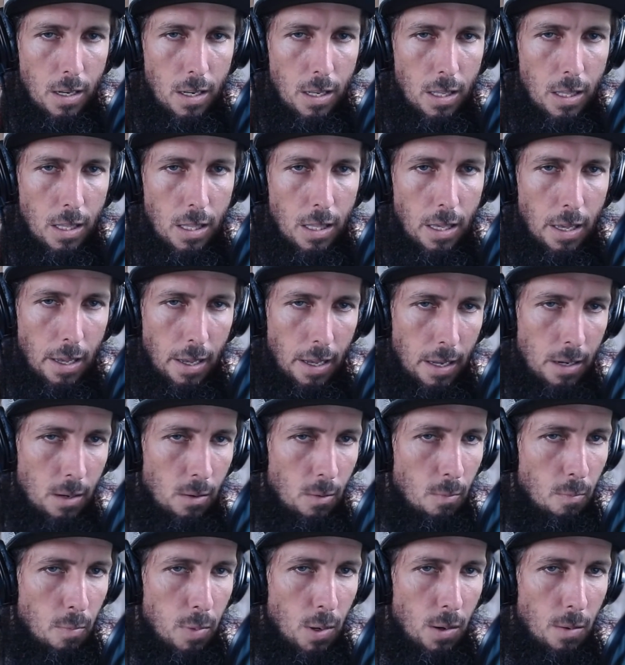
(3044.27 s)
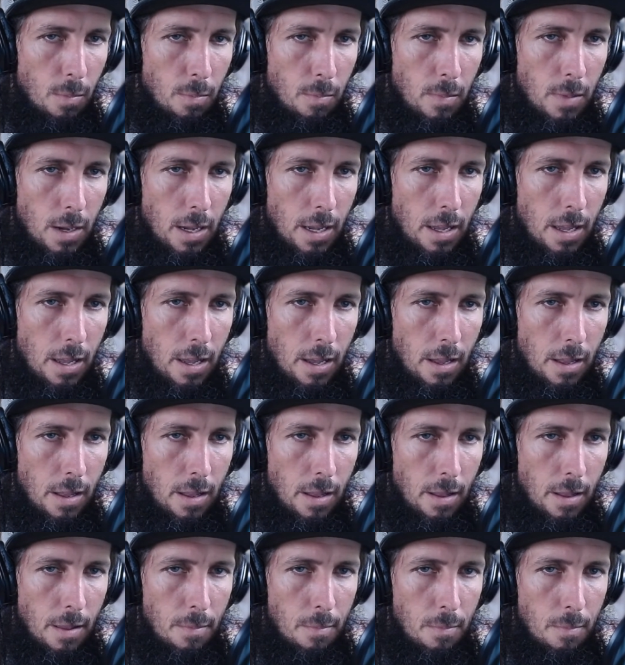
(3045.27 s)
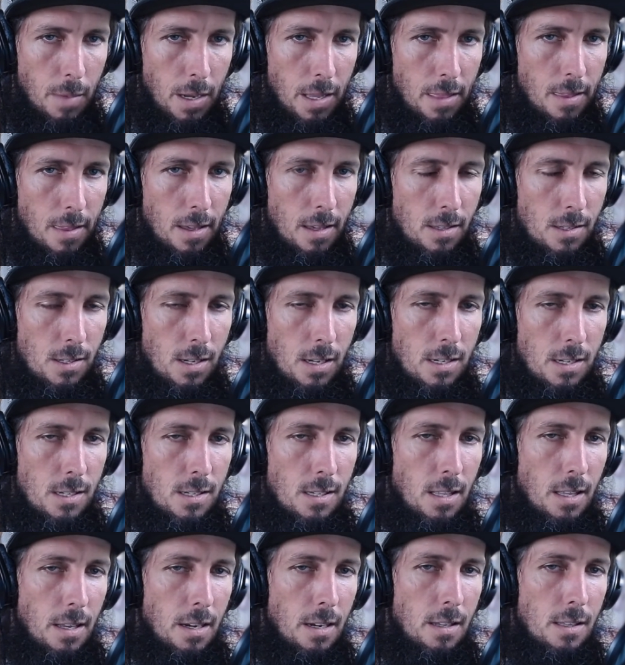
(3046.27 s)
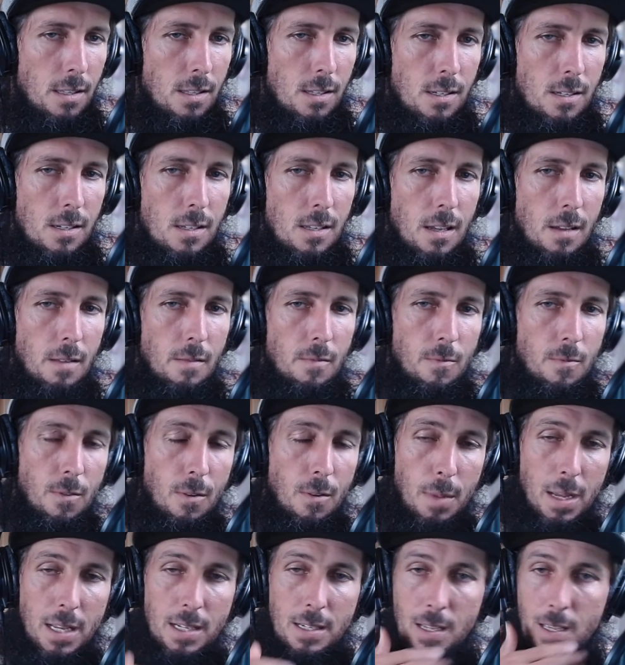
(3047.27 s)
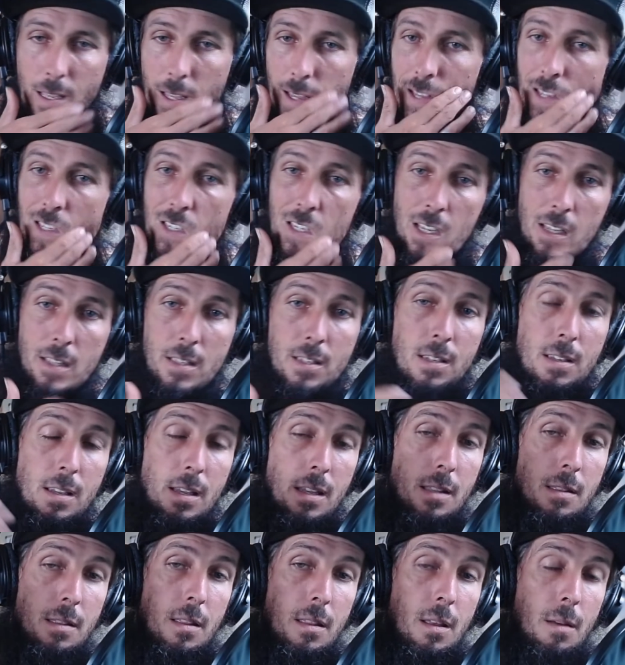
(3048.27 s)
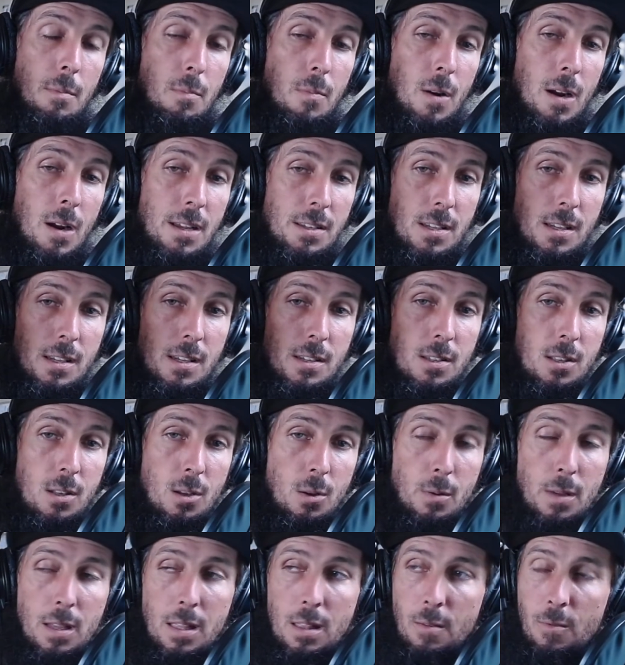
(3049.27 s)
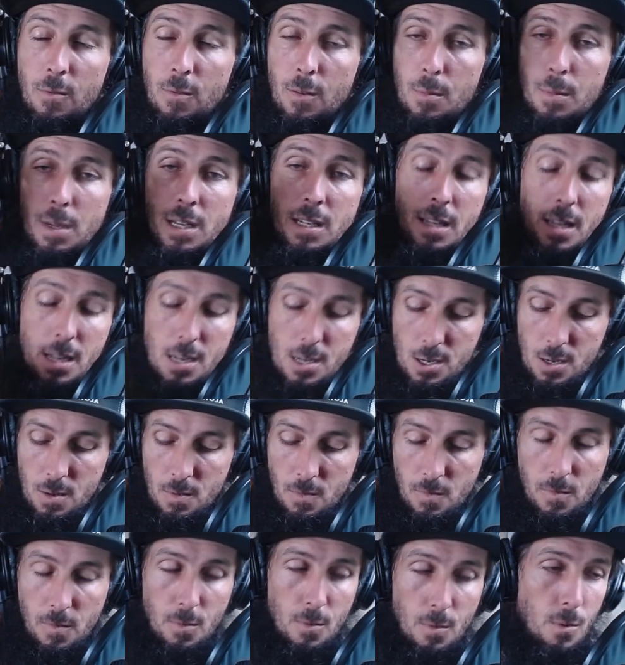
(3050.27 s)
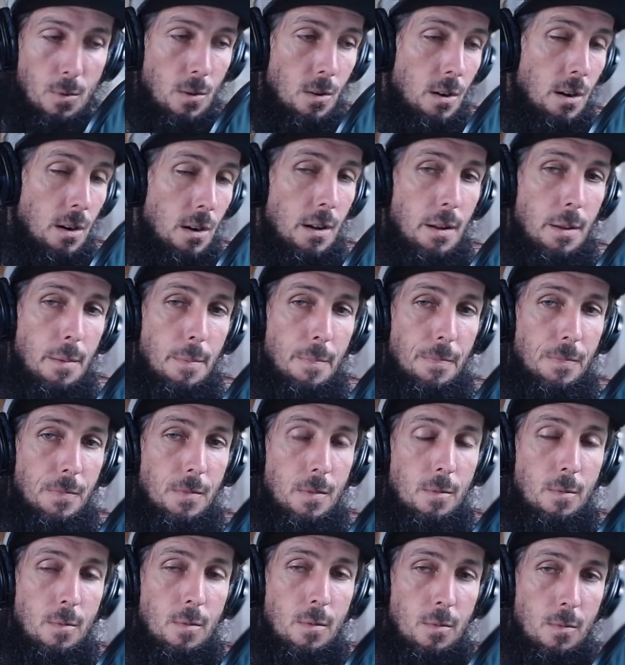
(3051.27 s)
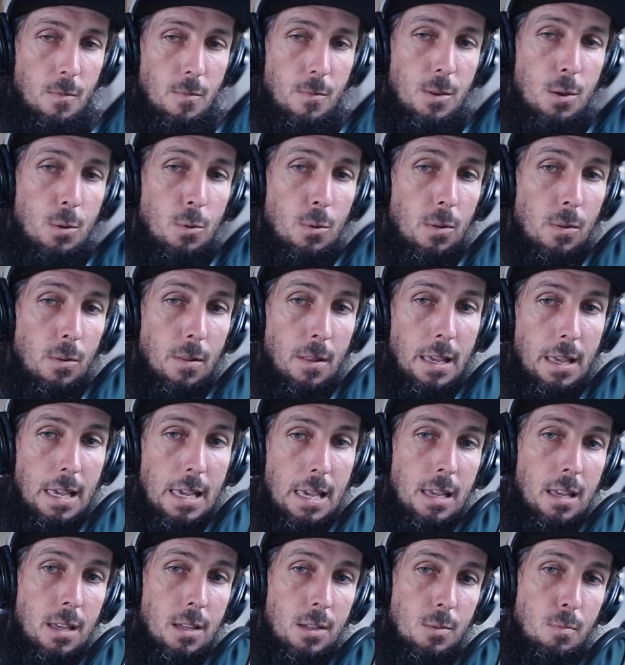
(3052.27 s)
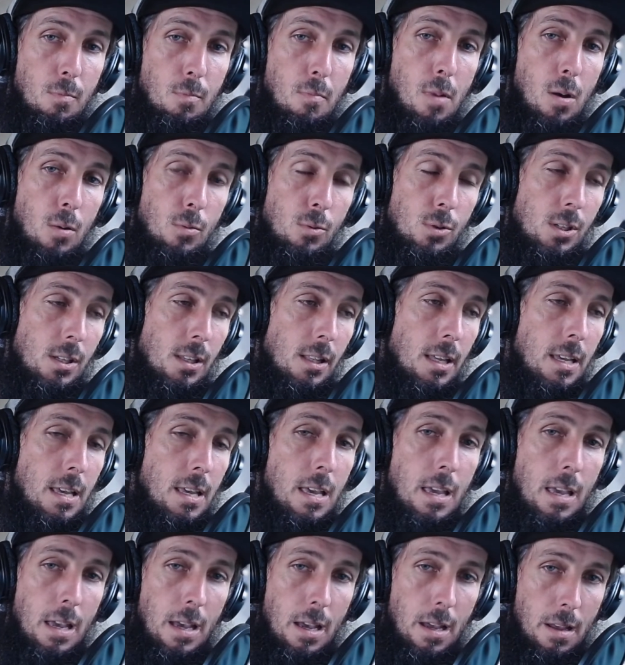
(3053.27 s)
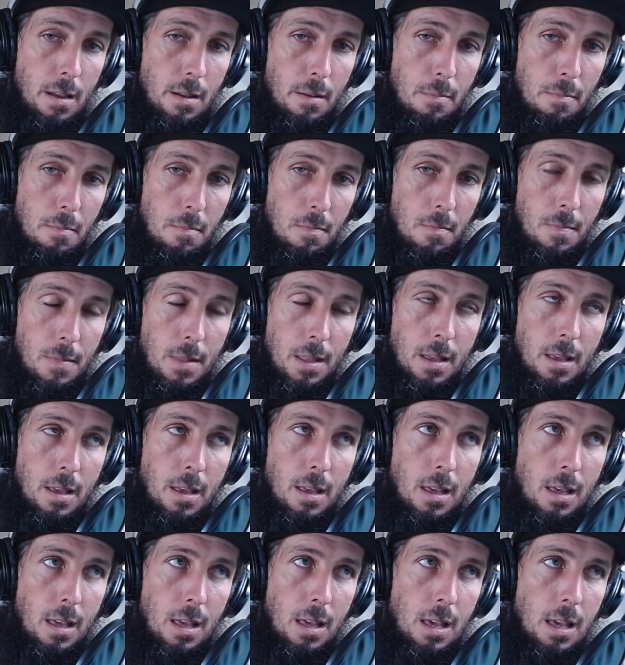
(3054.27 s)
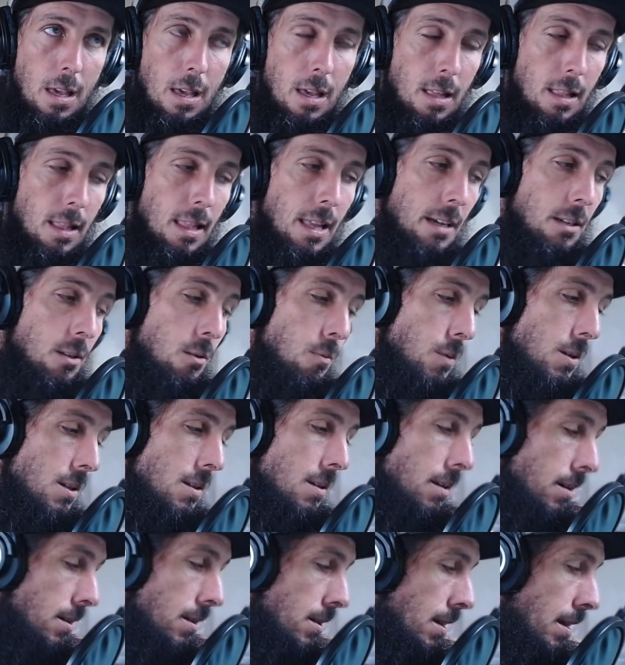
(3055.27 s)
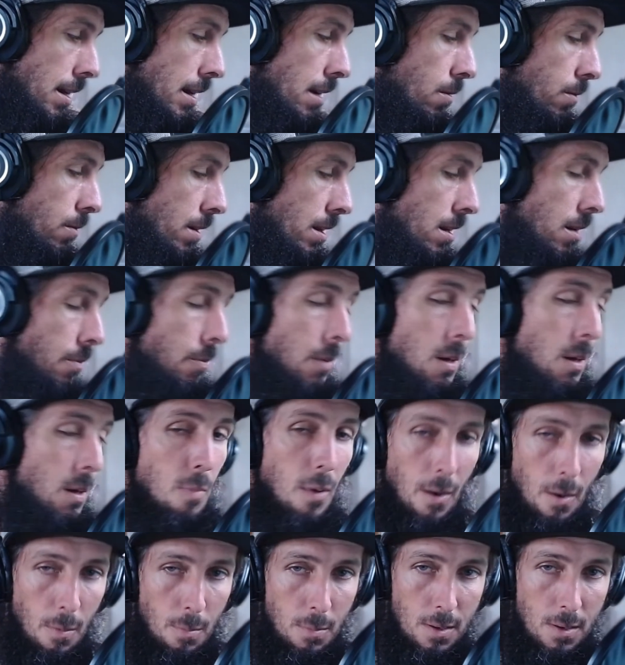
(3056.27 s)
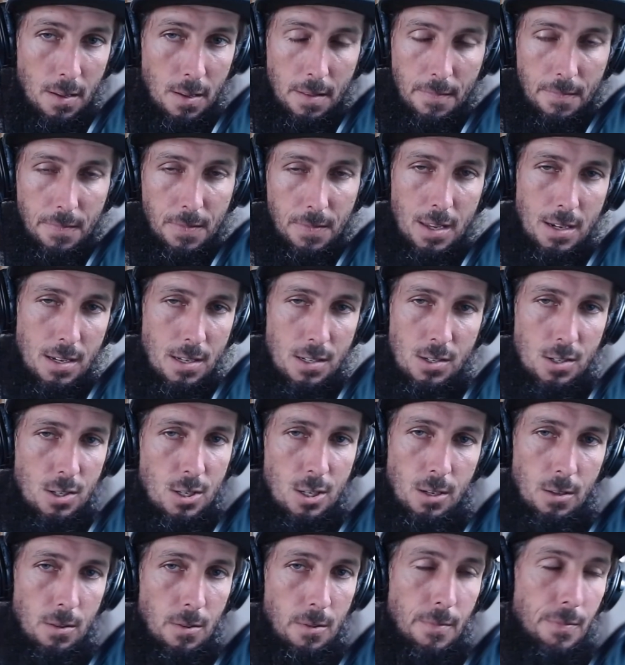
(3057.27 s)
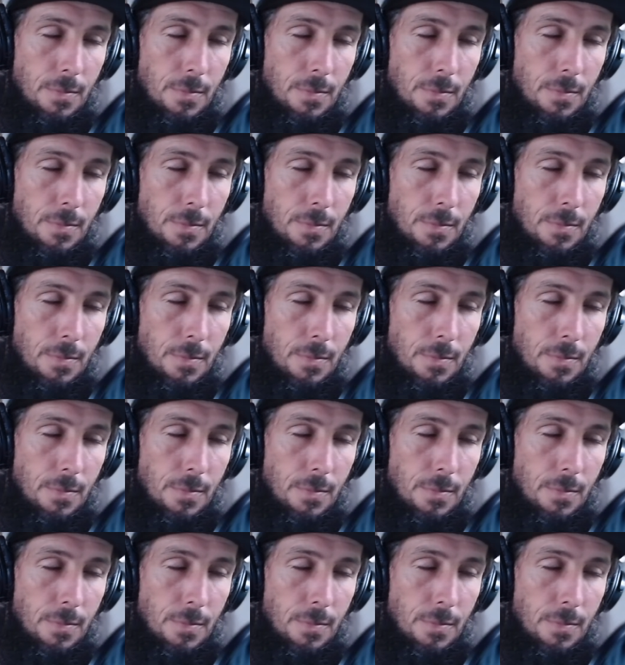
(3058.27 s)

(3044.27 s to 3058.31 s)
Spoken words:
Yeah, I don't burp my things. I just let it sit fermenting, because the process doing the fermentation for fuel is mostly lactobacillus, and they don't need to be burped. They just chill.